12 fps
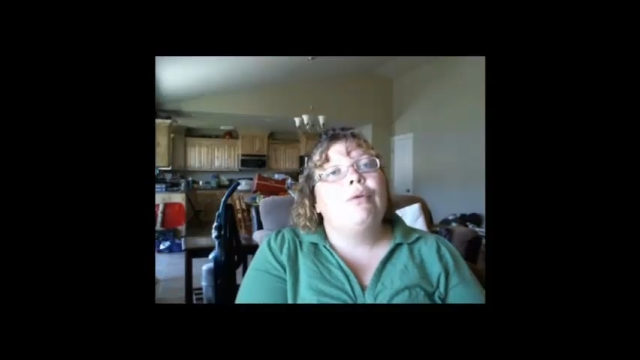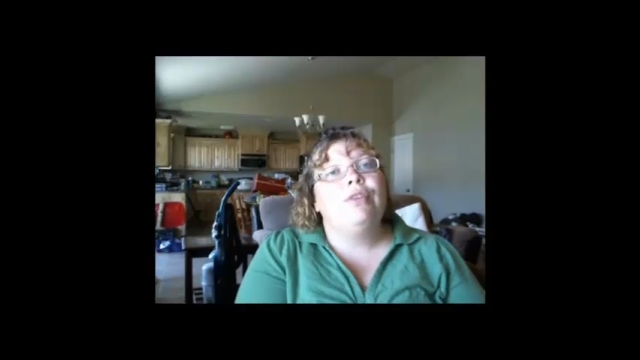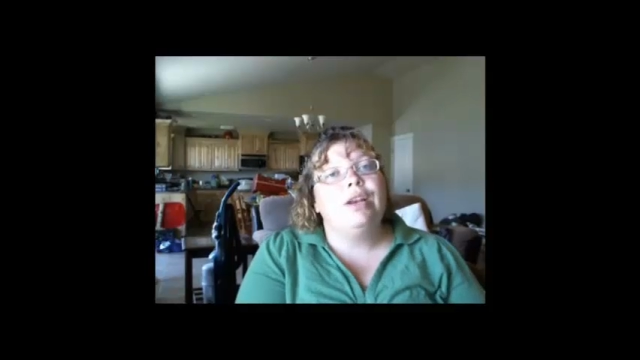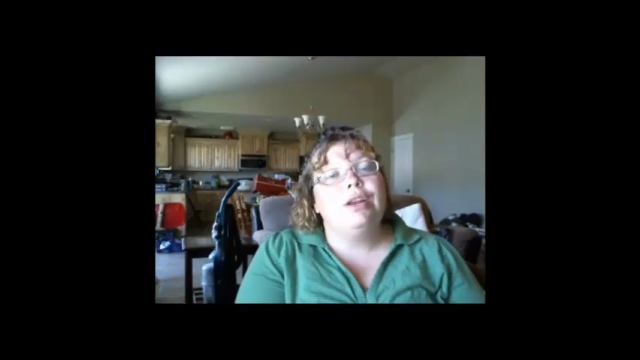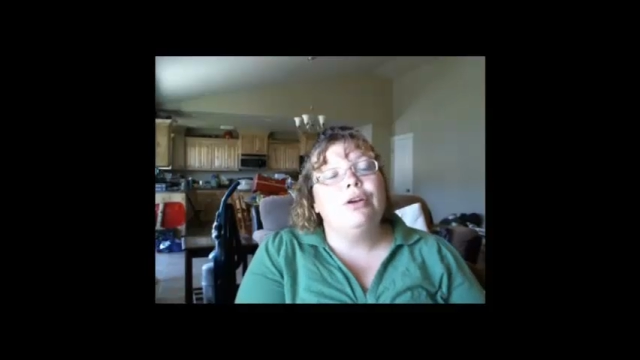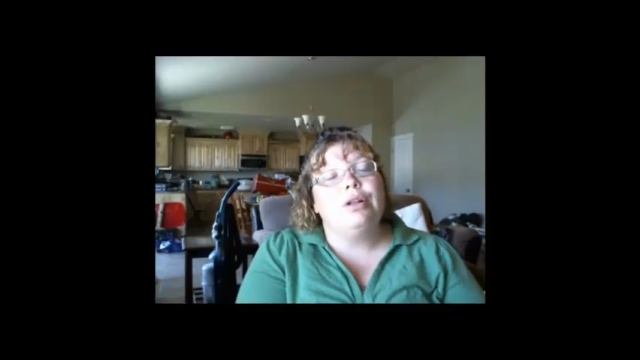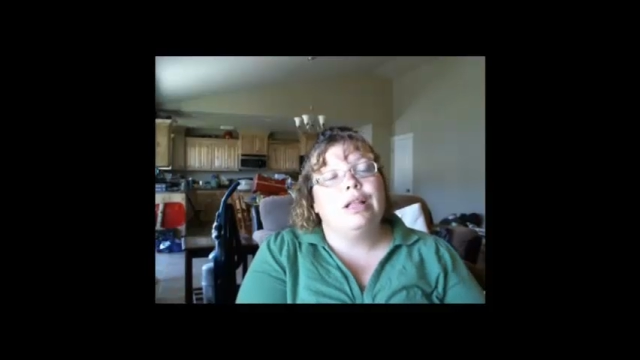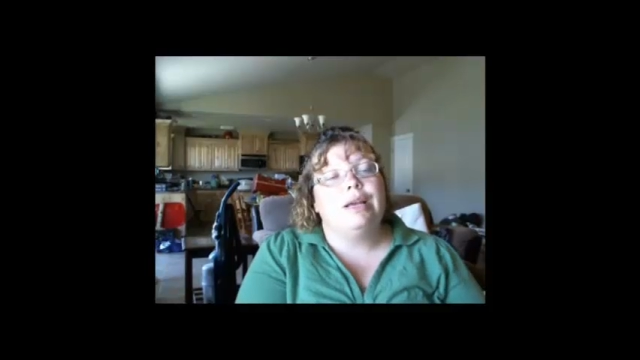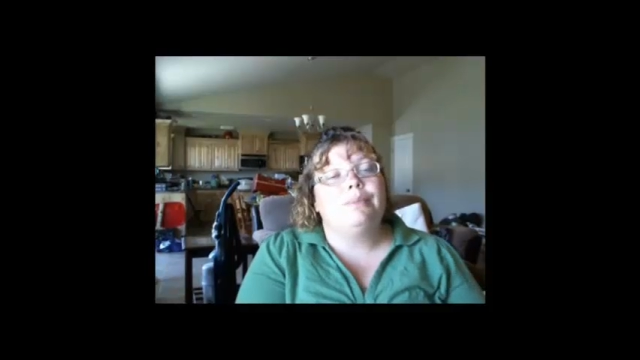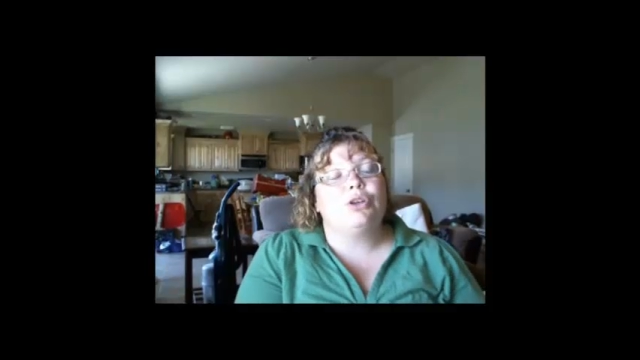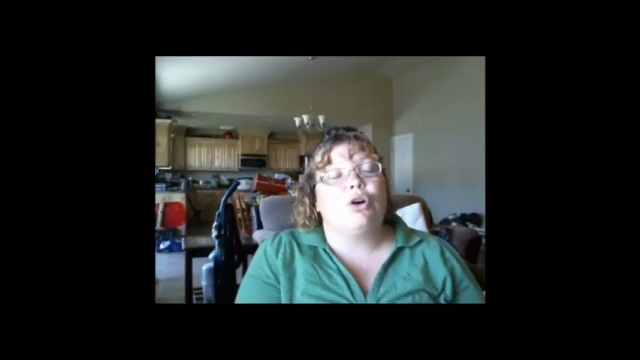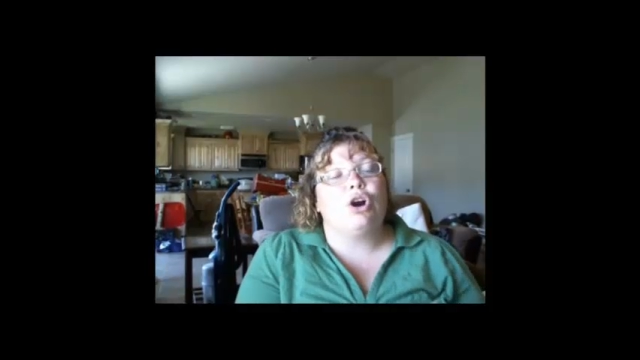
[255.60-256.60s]
Video
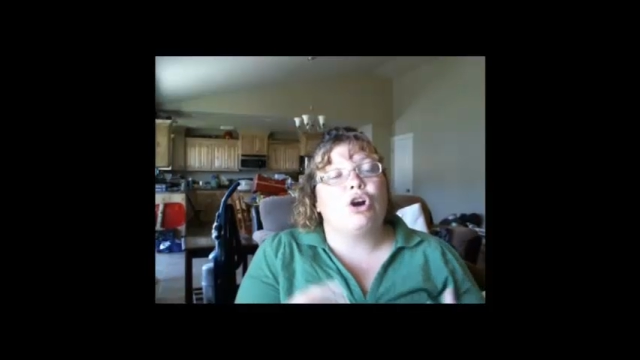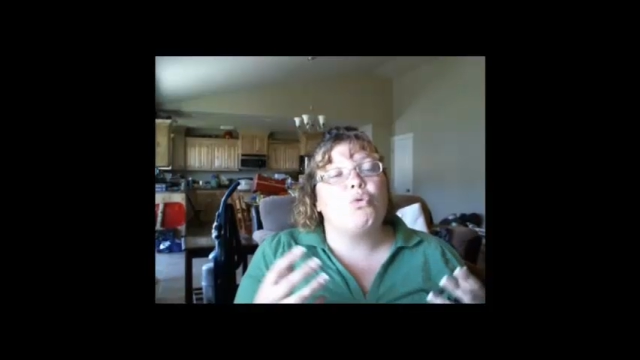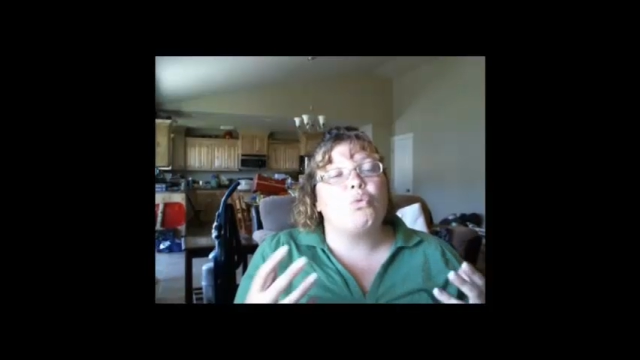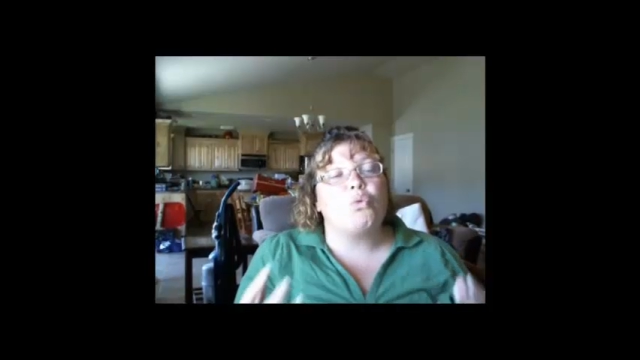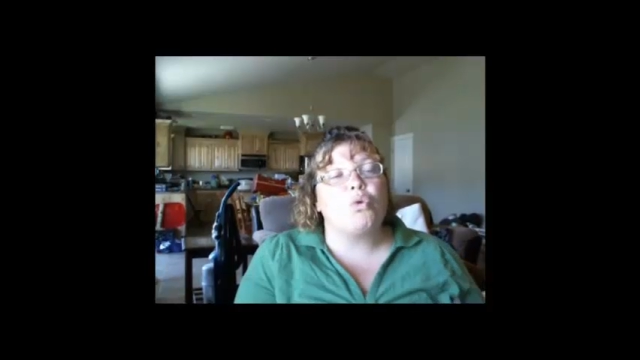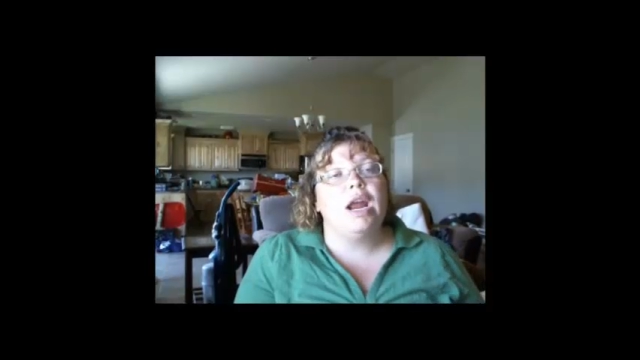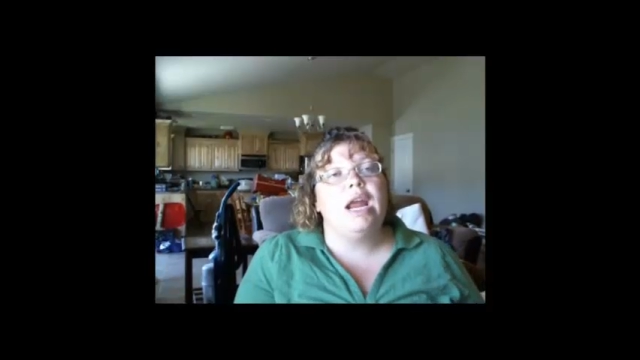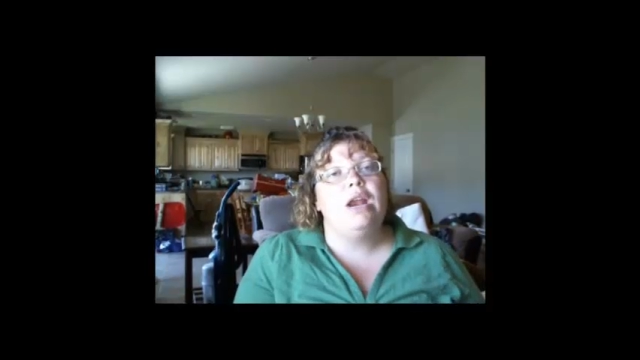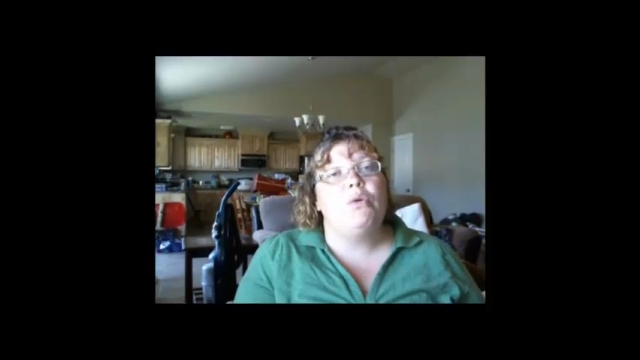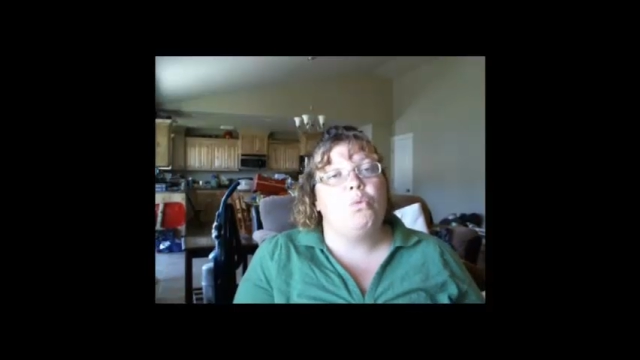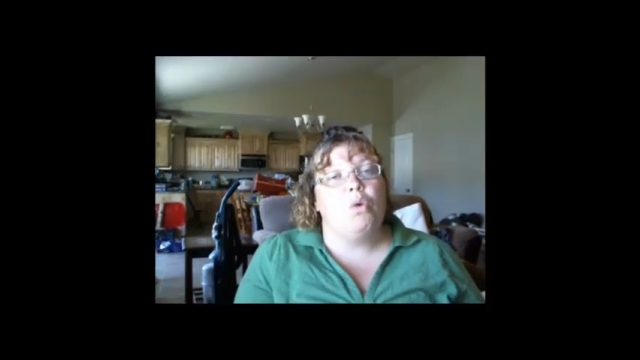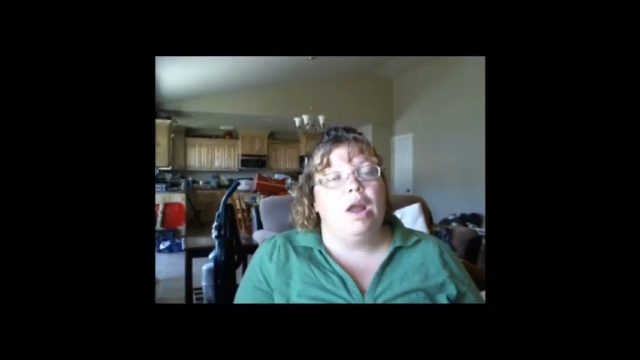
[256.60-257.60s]
clips are a
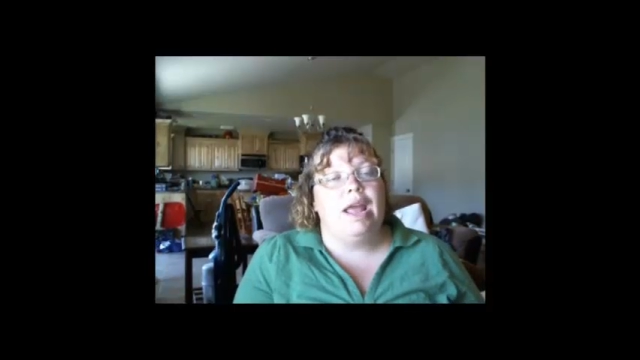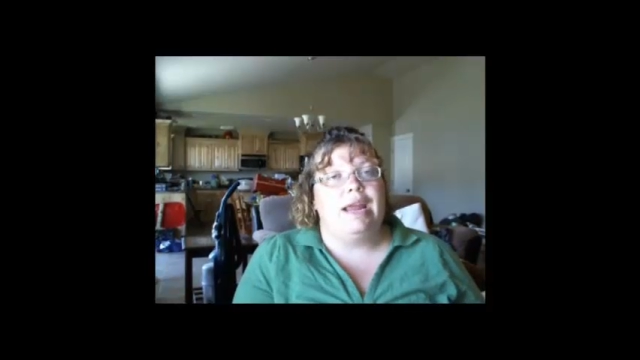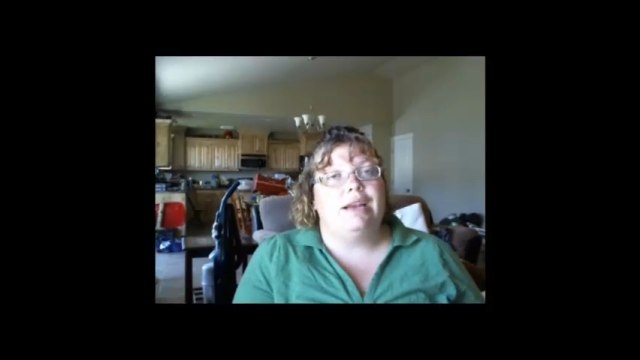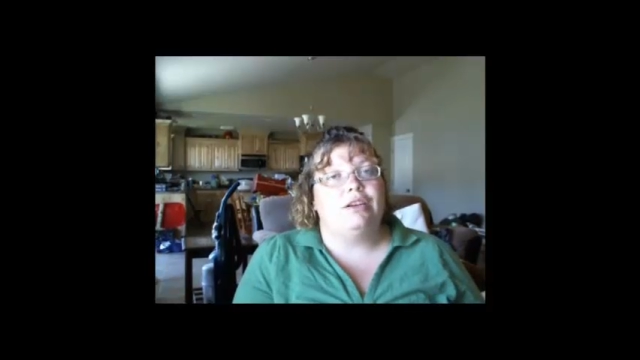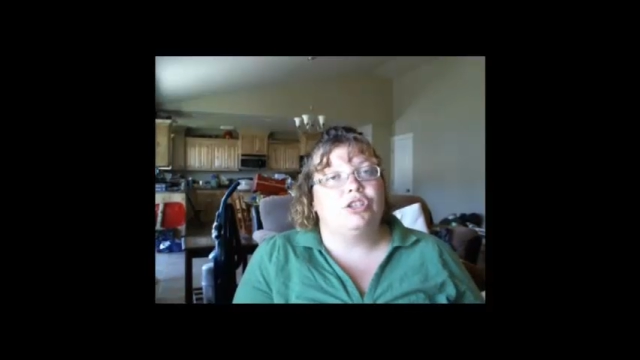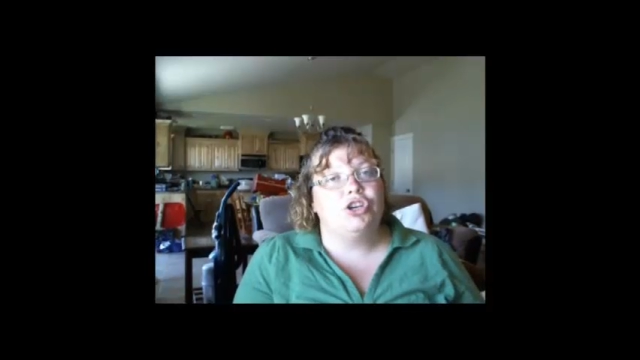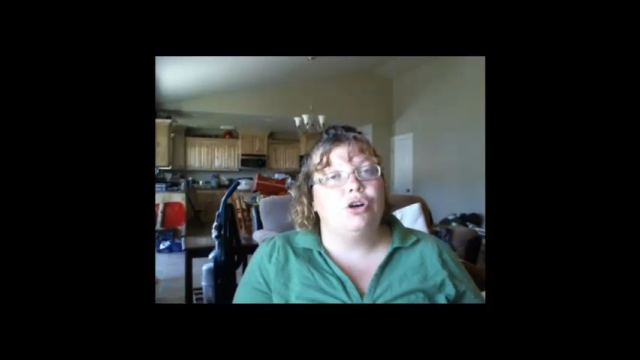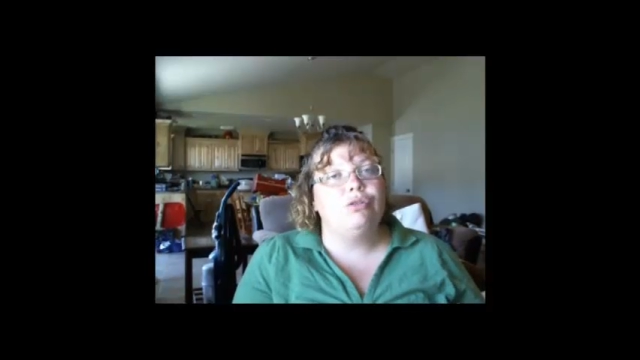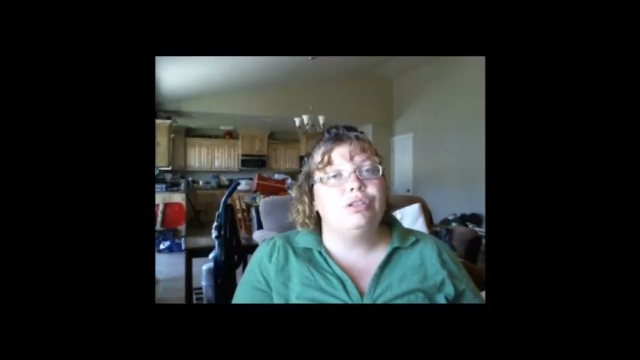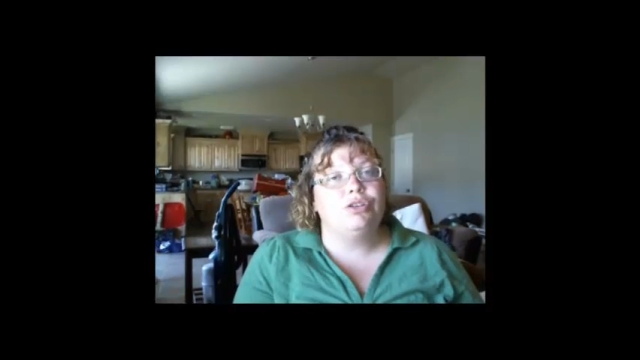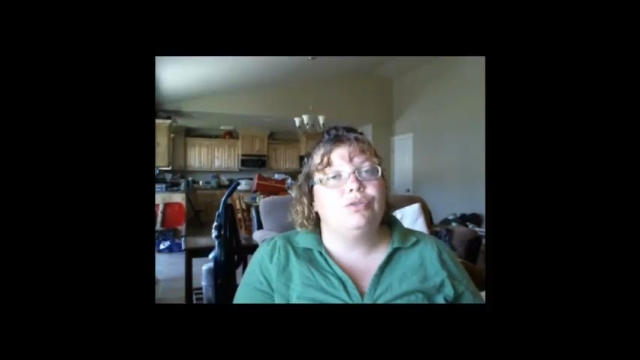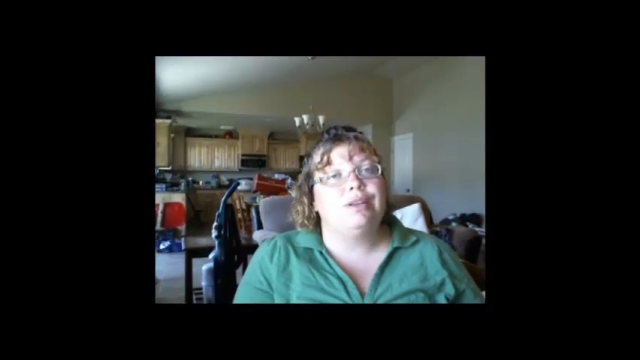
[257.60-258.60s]
great way to show
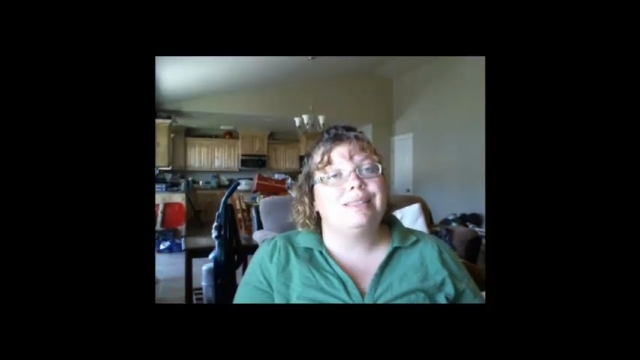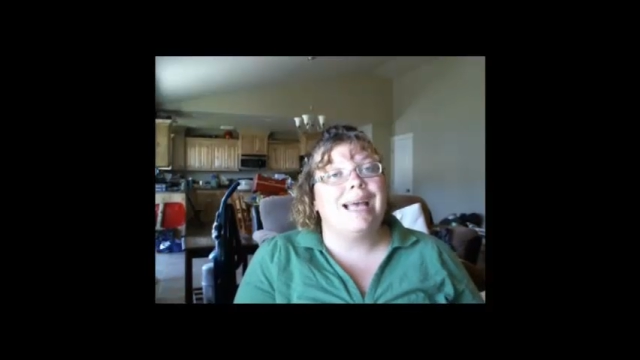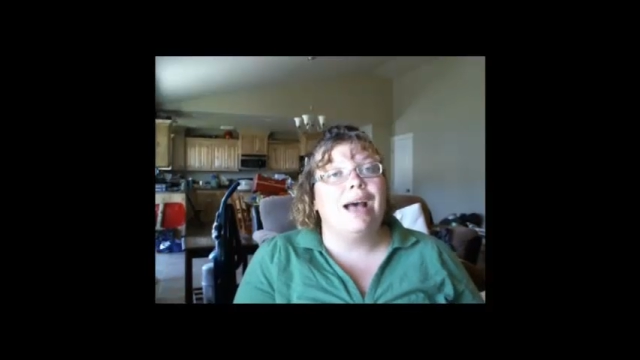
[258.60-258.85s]
students